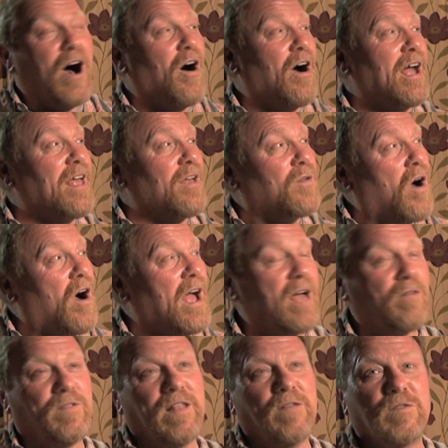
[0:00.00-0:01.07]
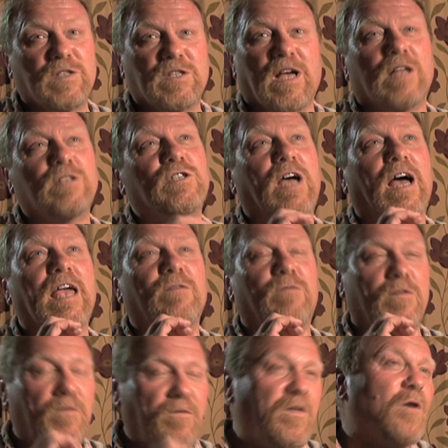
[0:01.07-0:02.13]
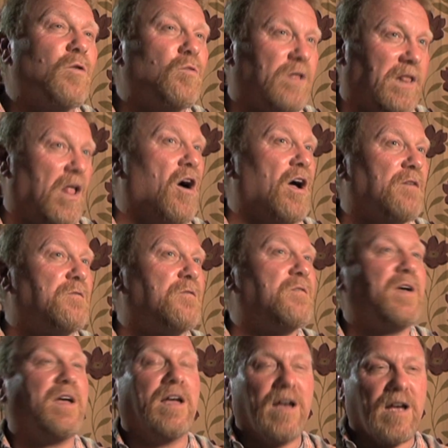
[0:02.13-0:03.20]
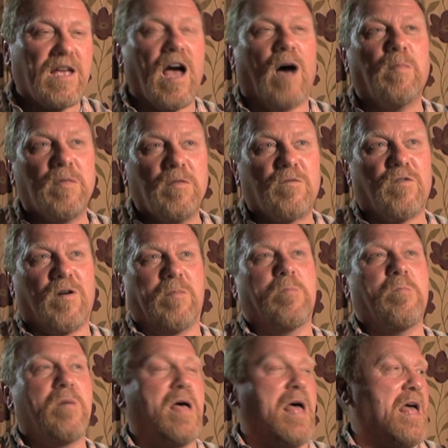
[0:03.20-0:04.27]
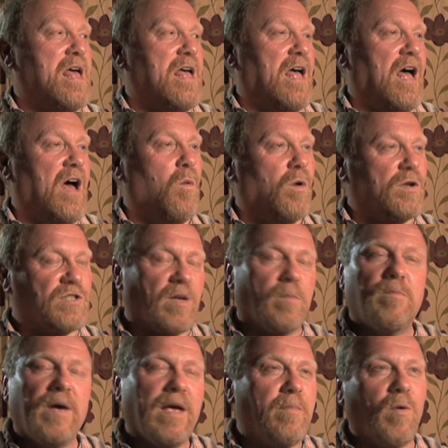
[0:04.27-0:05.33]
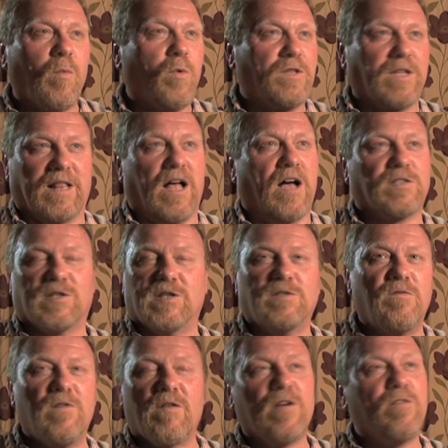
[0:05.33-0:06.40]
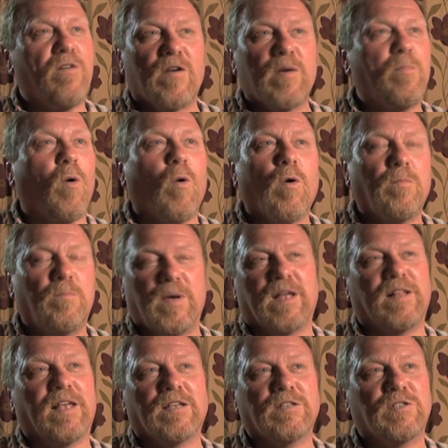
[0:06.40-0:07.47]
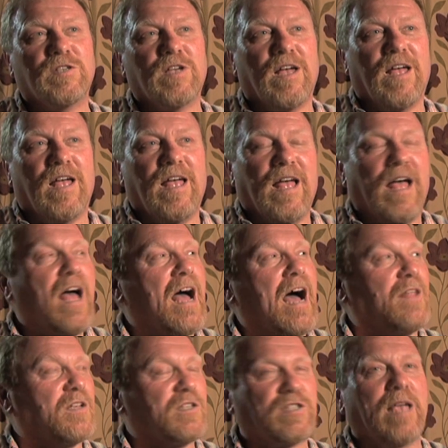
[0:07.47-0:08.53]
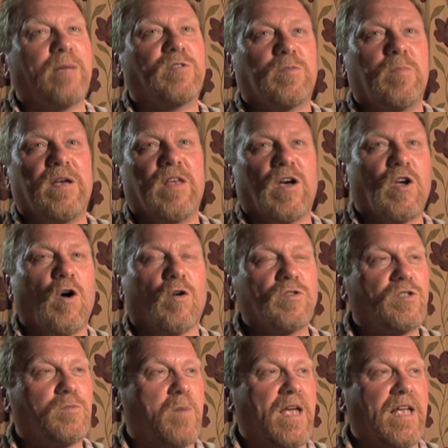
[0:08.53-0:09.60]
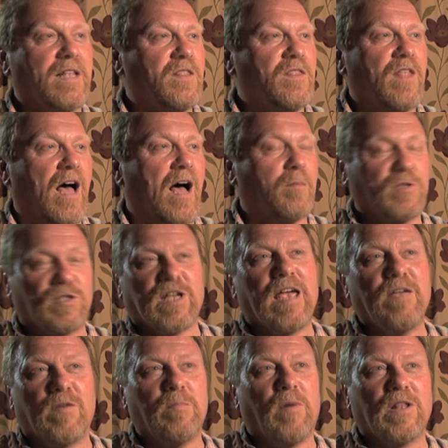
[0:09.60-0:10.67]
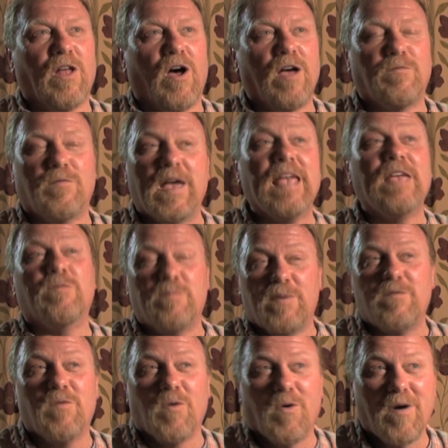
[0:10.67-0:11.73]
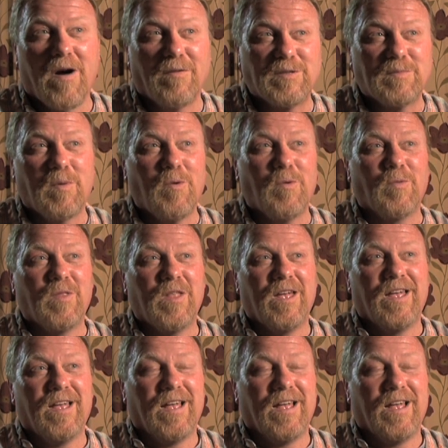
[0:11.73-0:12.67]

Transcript: I, I have lived such a fulfilled life coming from uh, what some people would class as very, very poor beginnings. And it seems to me that God's been um, saving my life even before I was born.